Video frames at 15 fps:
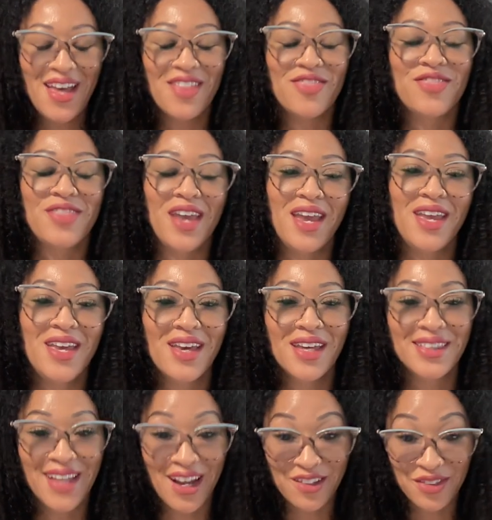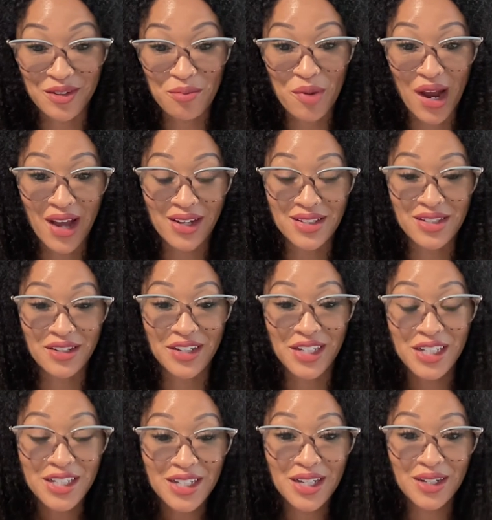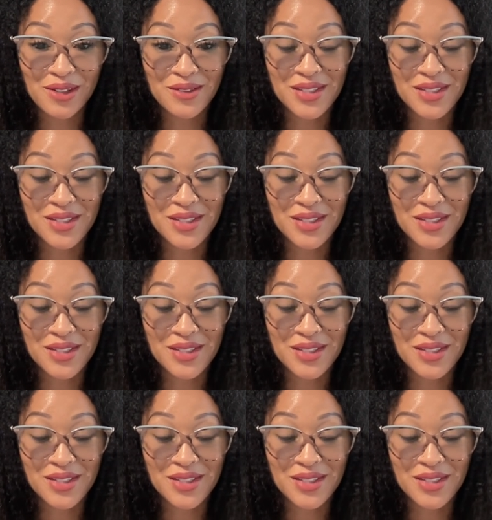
They allowed their pride and their ego